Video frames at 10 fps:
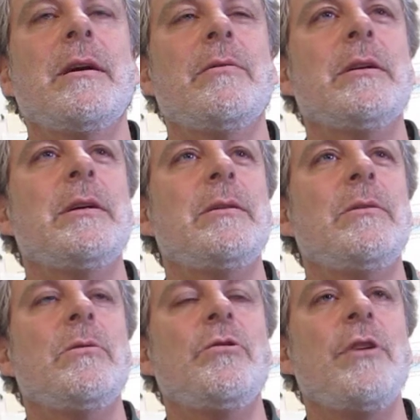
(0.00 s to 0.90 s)
that really
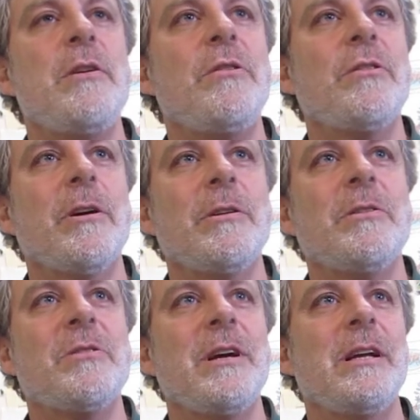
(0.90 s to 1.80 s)
changes our
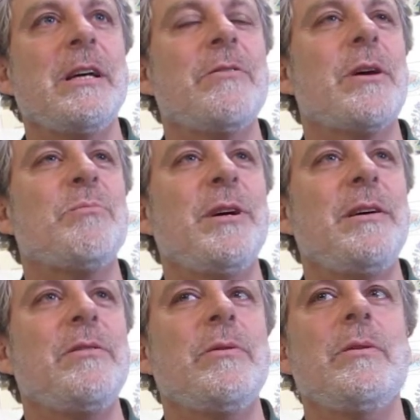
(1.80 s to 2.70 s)
understanding of that
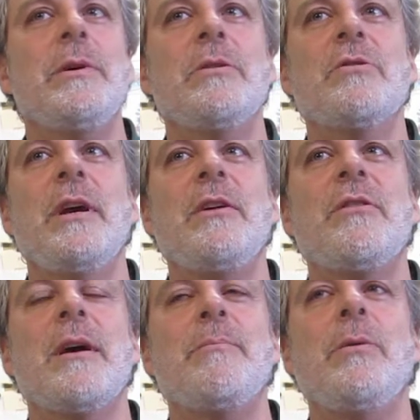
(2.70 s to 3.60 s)
place, we'll change that.